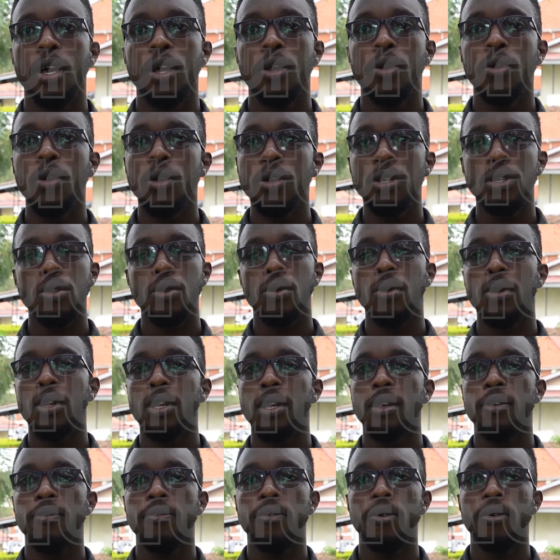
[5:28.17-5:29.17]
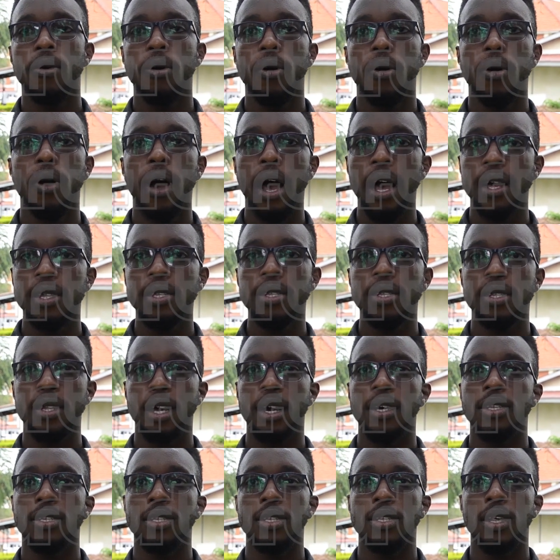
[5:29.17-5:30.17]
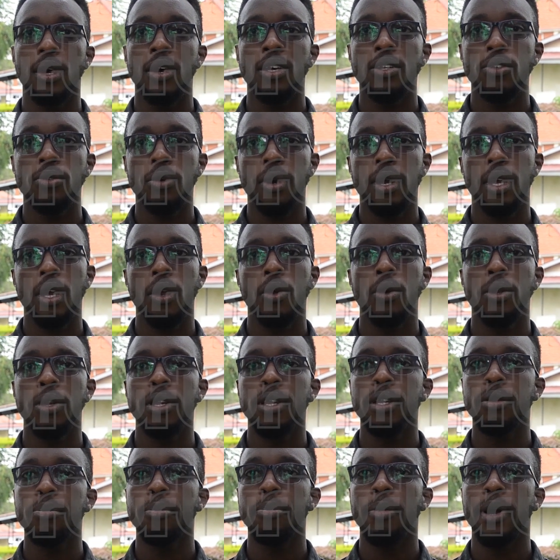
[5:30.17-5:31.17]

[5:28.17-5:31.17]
not only for us as the ones working on it,